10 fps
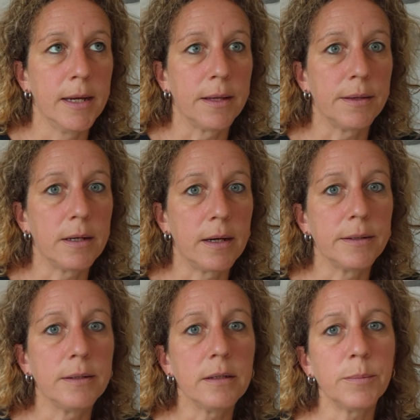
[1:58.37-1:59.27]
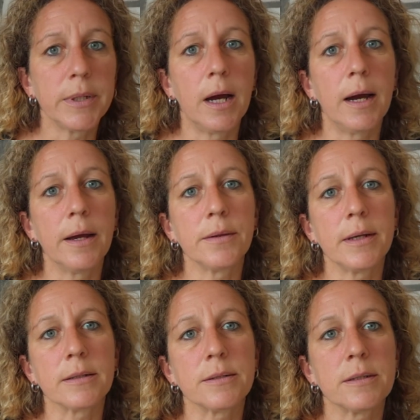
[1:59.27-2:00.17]
The idea behind the
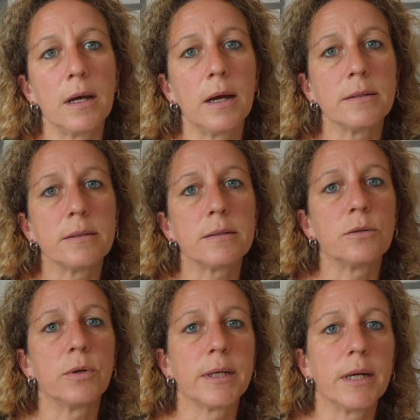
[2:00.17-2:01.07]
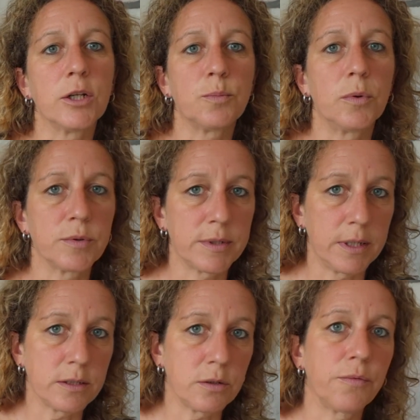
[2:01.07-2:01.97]
exercise is to engage both
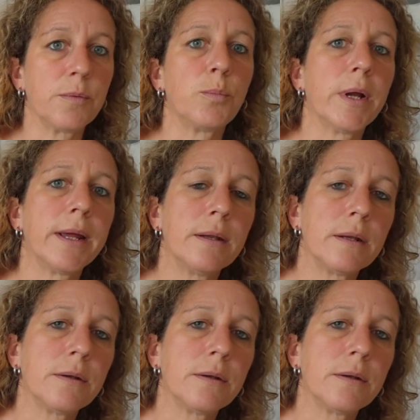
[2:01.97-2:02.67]
sides of the brain in